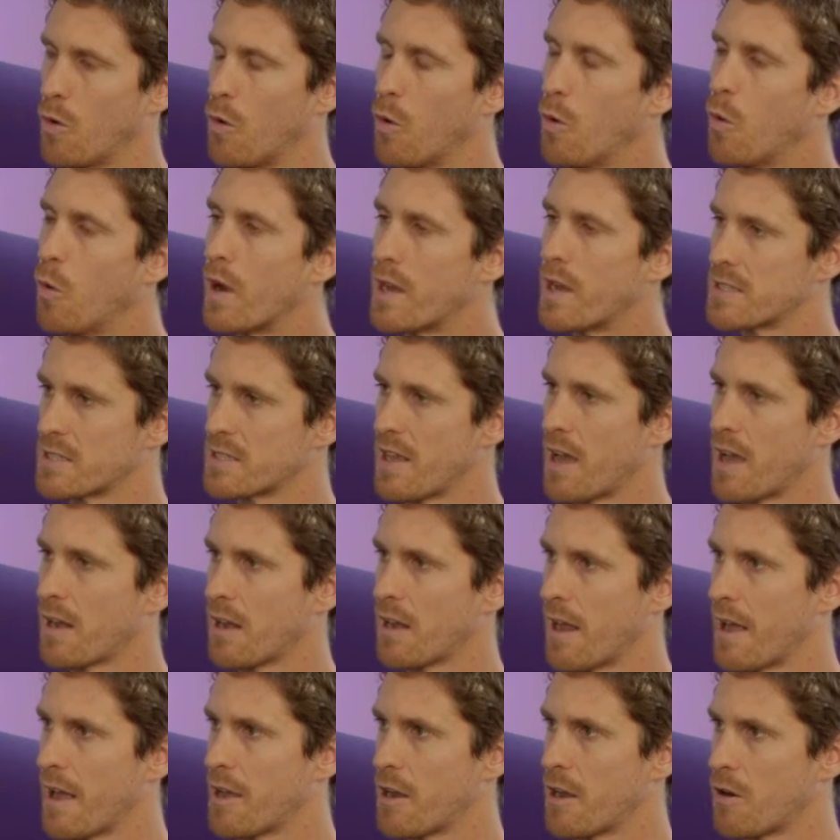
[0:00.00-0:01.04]
always that
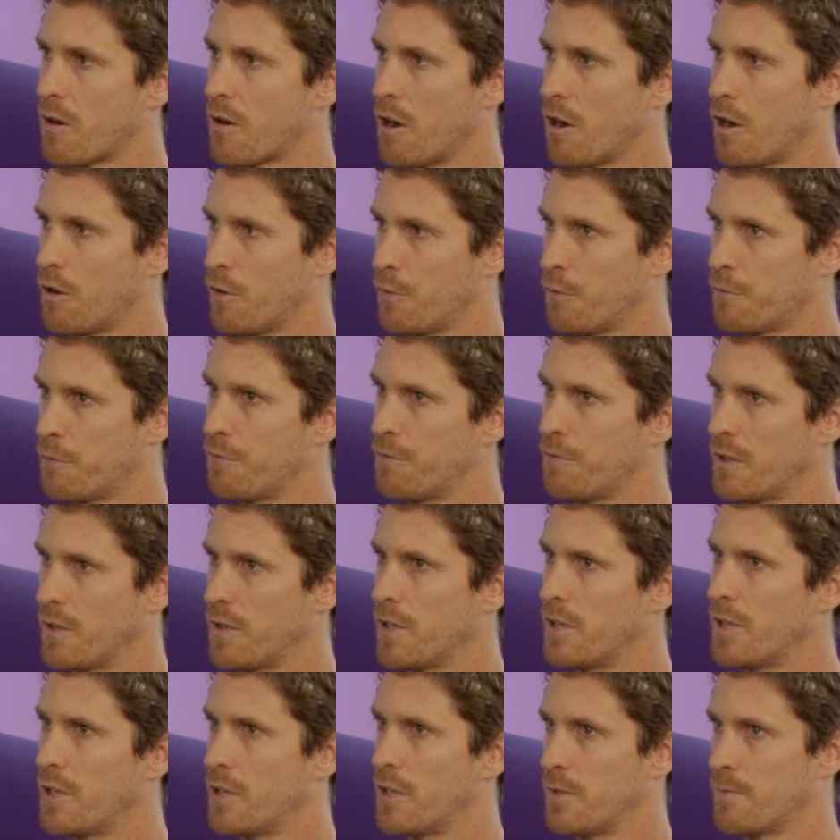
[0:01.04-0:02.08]
layer of
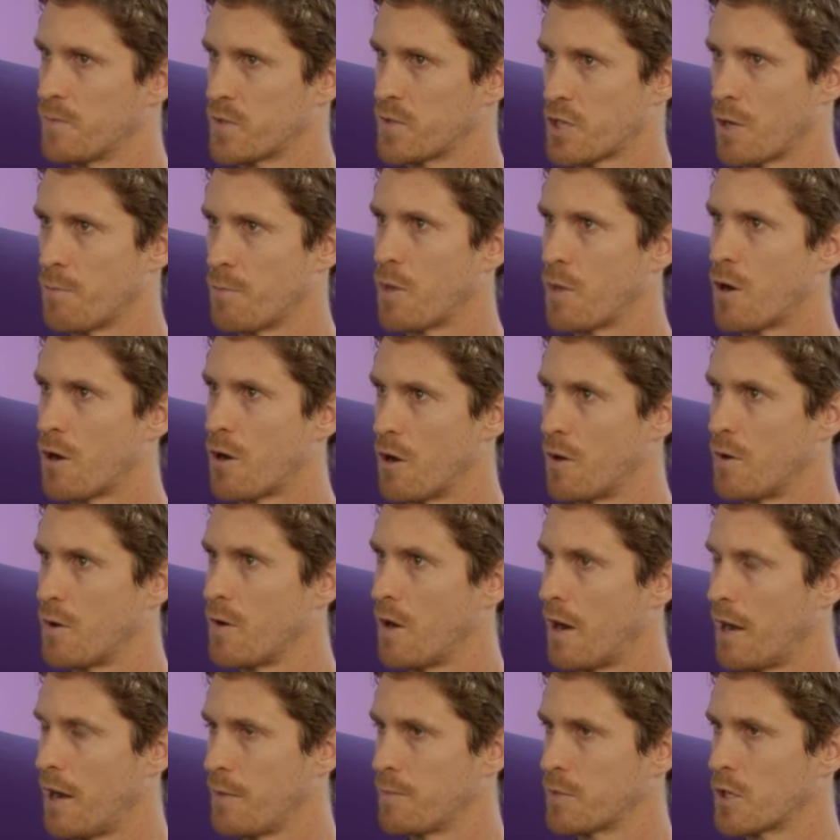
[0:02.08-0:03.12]

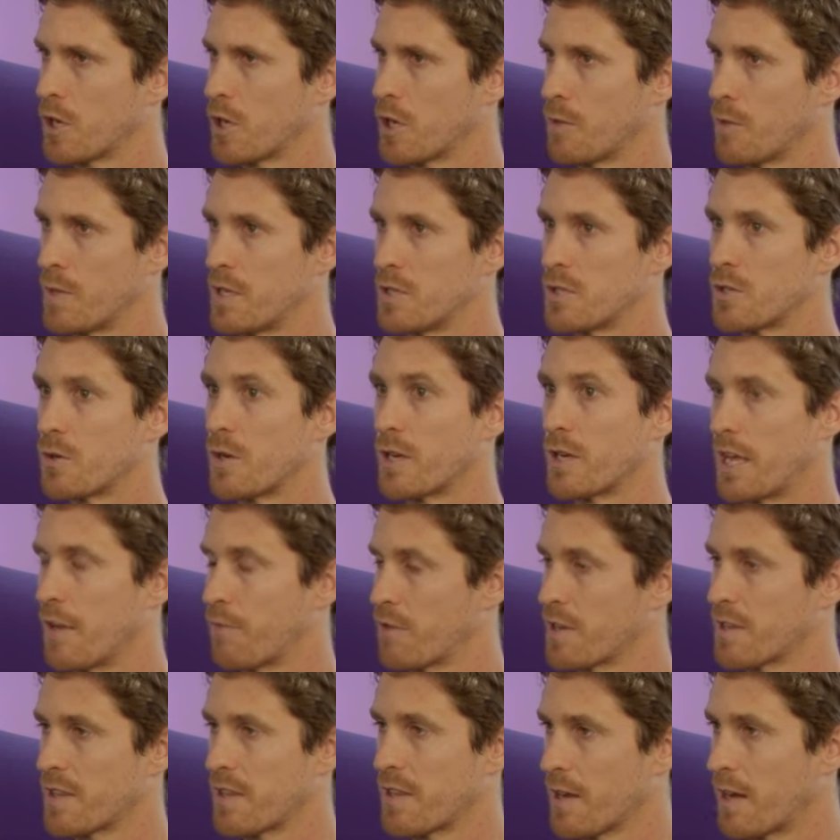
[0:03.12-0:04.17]
tomorrow I'm going to be doing
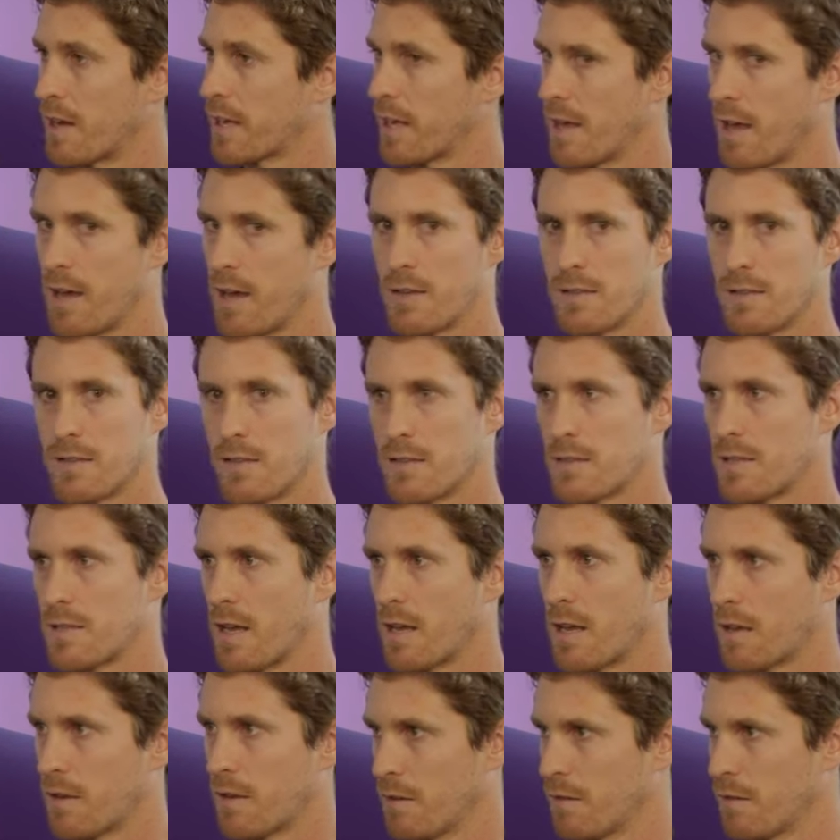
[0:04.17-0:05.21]
everything I can to
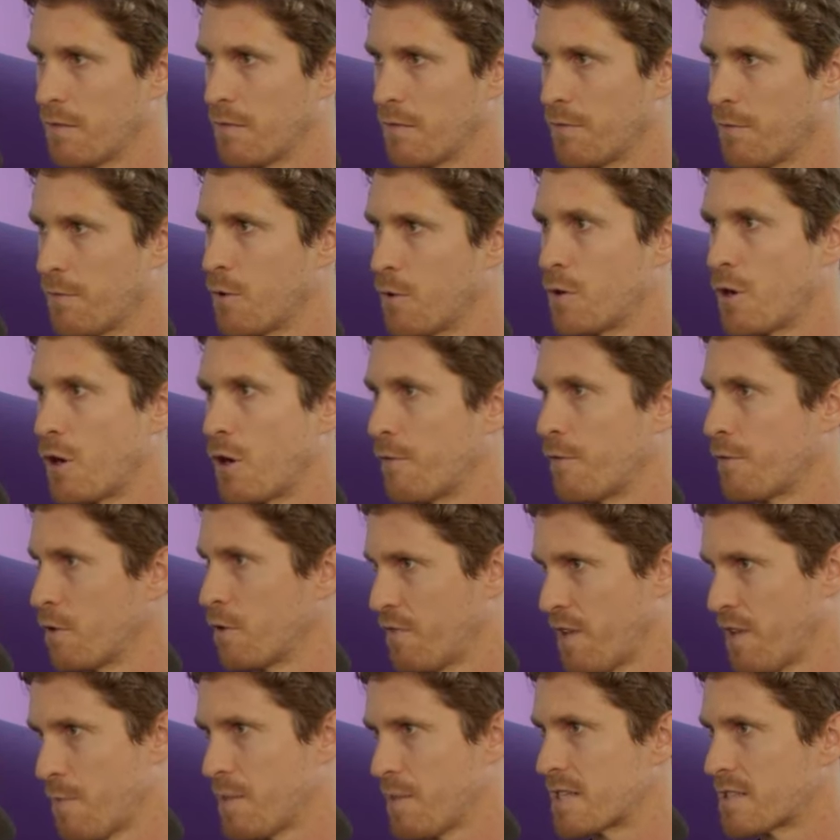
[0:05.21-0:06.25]
take food off your
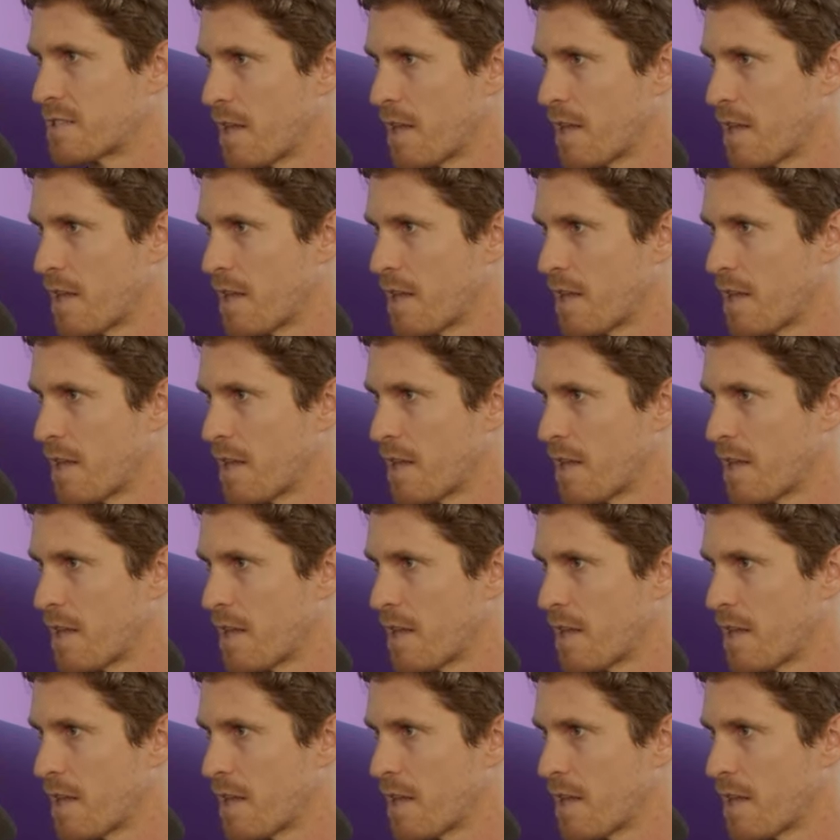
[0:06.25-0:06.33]
family's